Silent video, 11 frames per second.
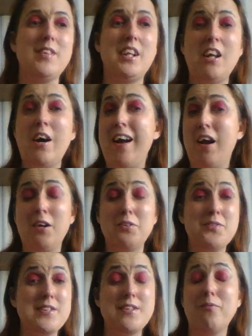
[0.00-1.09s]

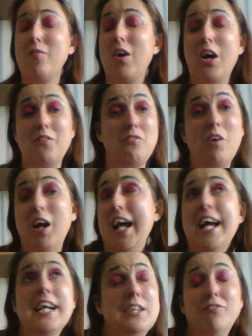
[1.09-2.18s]
lighthouse of, of,
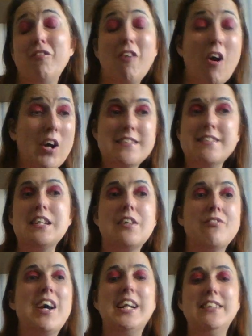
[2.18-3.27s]
a variety of
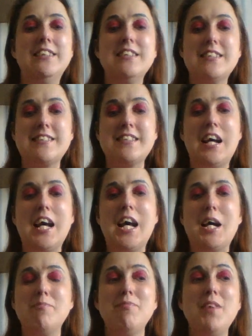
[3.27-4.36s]
events.
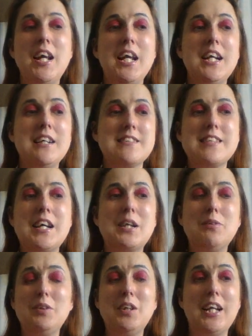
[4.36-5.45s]
Um,
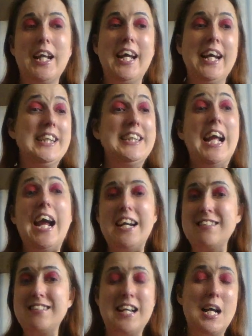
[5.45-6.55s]
so
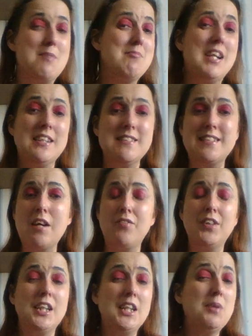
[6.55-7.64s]
yes, um, it's
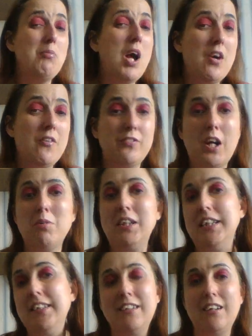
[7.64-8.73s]
definitely worth
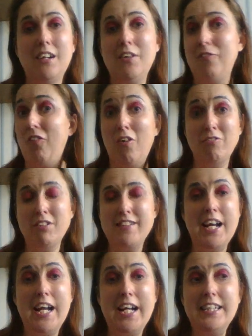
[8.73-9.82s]
going uh, for a
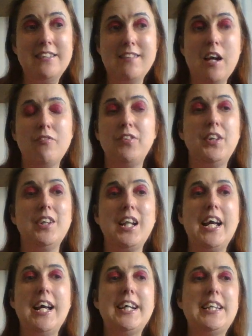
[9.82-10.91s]
day,
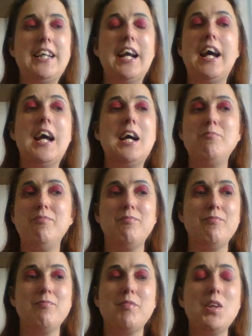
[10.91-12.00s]
definitely. Um,
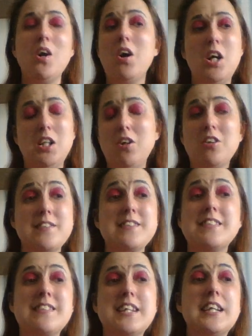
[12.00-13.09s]
lot, uh, lots to
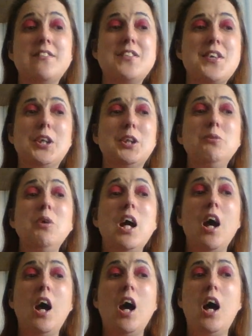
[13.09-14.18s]
see and do.
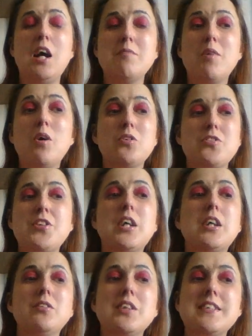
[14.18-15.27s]
Um,
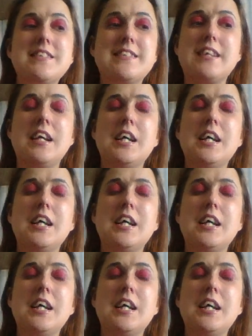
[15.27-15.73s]
also there's